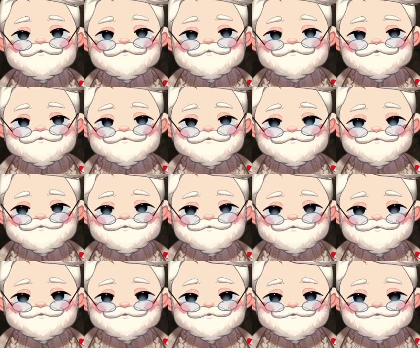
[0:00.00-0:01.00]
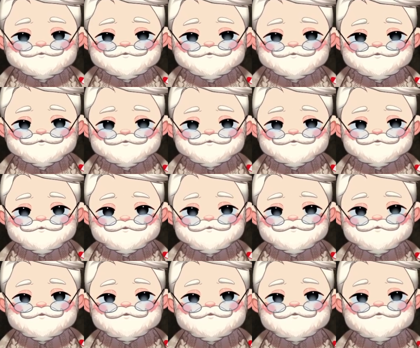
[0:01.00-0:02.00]

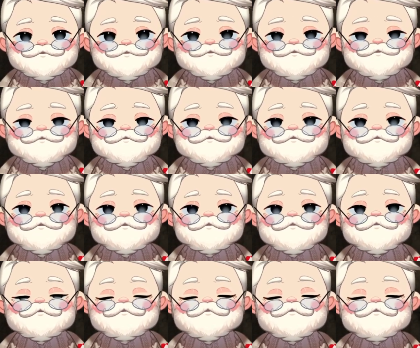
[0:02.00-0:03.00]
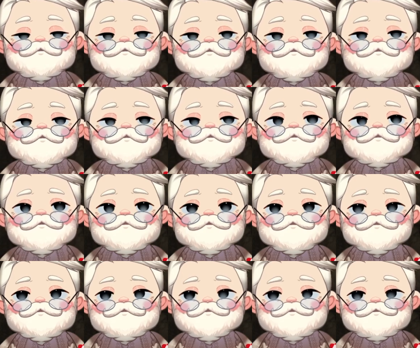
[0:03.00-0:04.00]

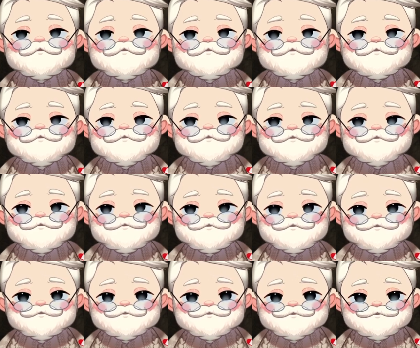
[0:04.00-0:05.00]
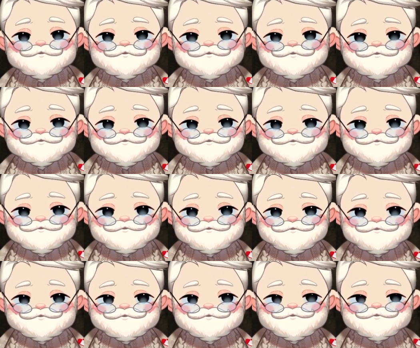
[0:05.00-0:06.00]

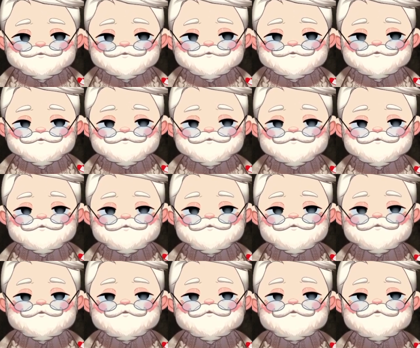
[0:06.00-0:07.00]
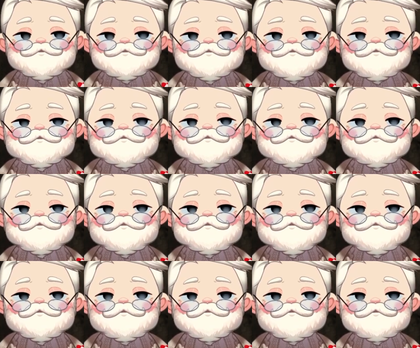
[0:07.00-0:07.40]
(silent)